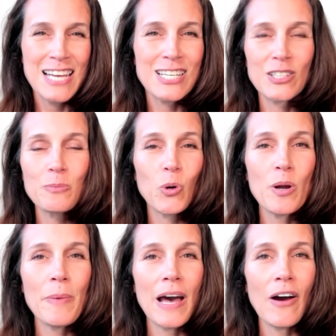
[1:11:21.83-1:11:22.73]
To learn more
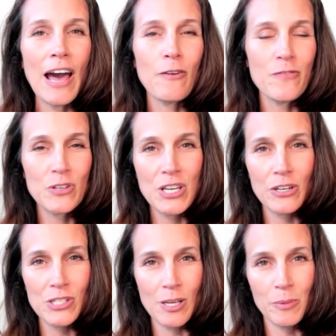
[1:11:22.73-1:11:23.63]
about how Feel
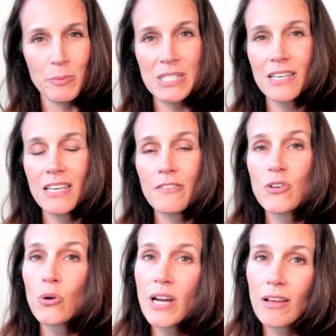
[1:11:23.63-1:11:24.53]
Younger supplements can give
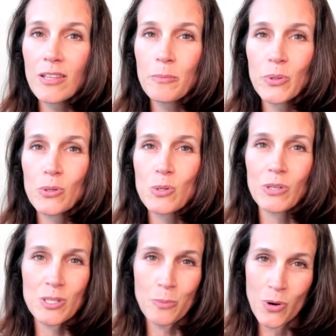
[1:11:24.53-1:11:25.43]
your health a boost while
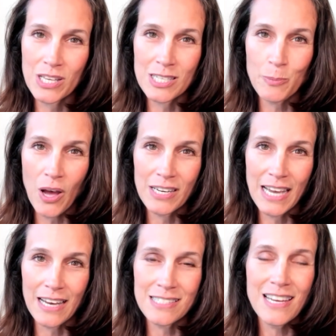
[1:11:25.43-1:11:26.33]
supporting this podcast,